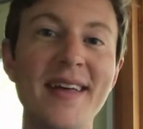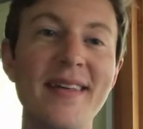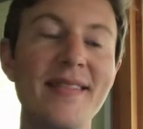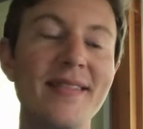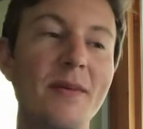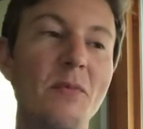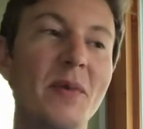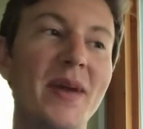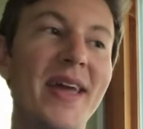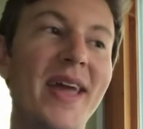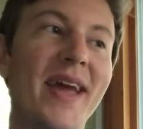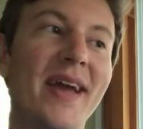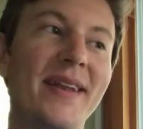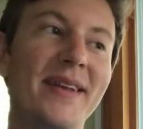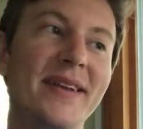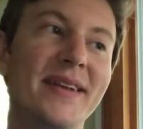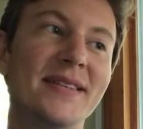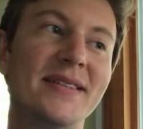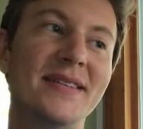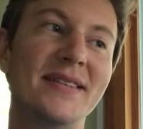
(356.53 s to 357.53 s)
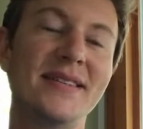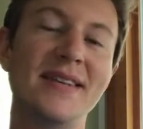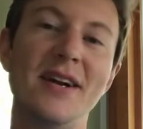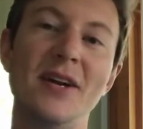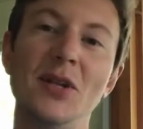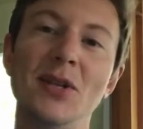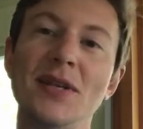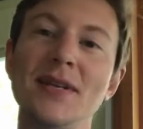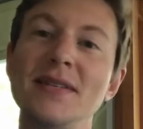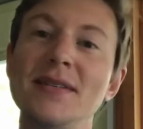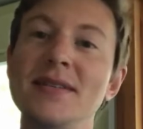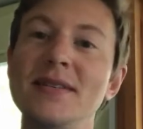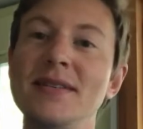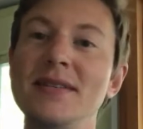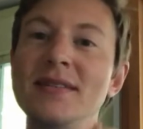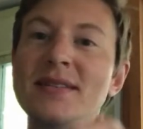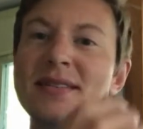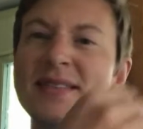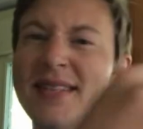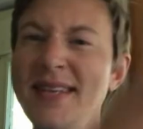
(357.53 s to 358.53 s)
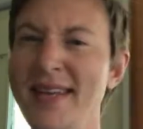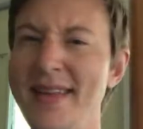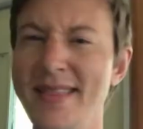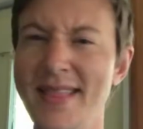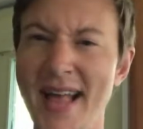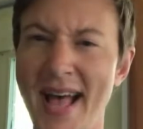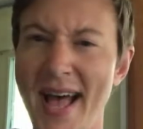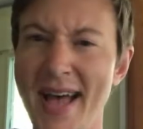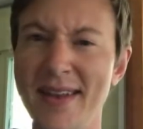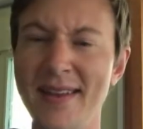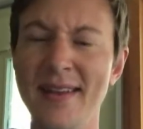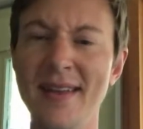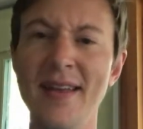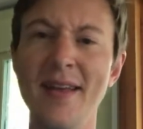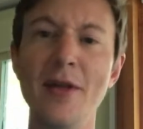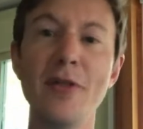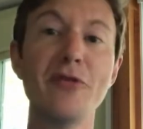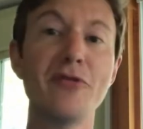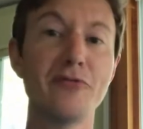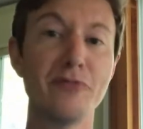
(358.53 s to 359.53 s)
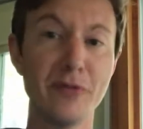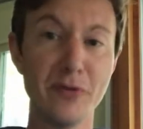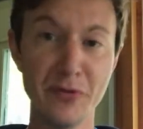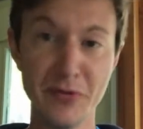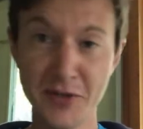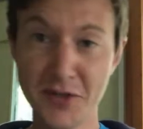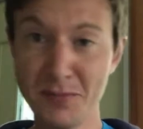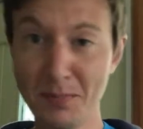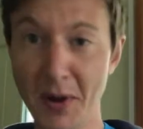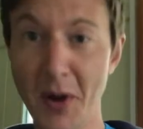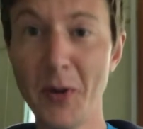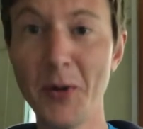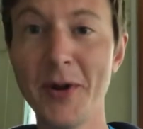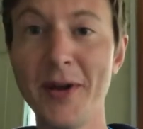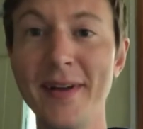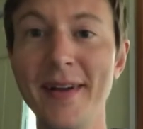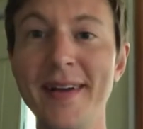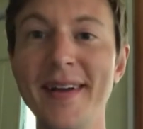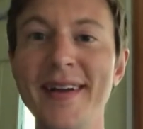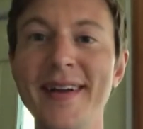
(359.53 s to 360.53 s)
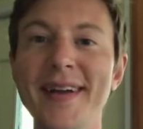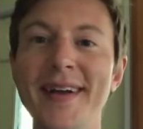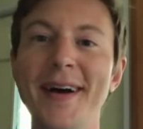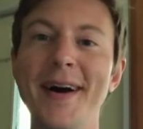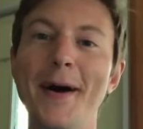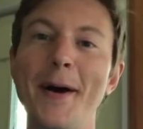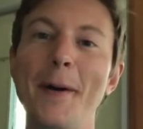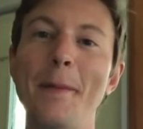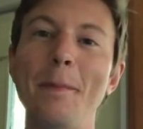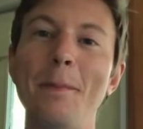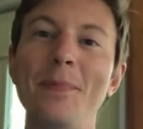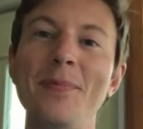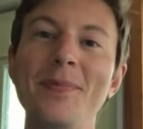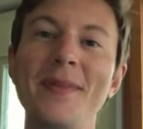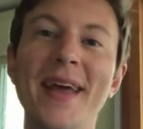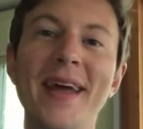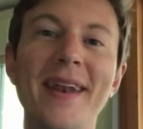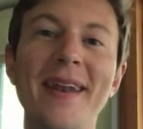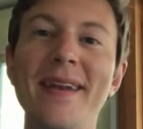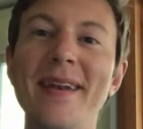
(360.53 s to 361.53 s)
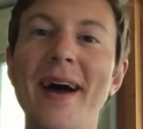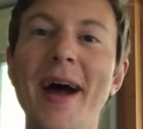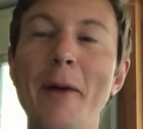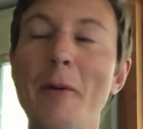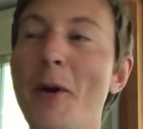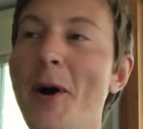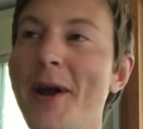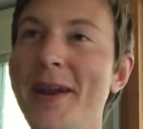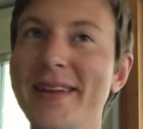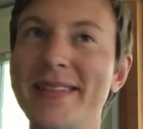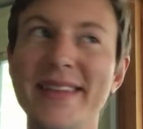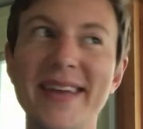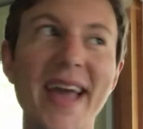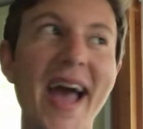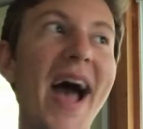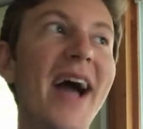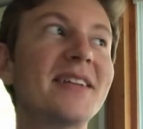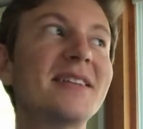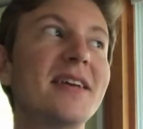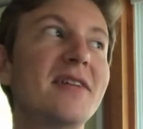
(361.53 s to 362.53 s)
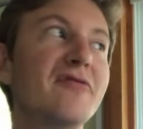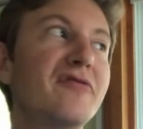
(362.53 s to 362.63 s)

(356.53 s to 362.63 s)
that we can't necessarily see that through the smoke. And ironically, Acting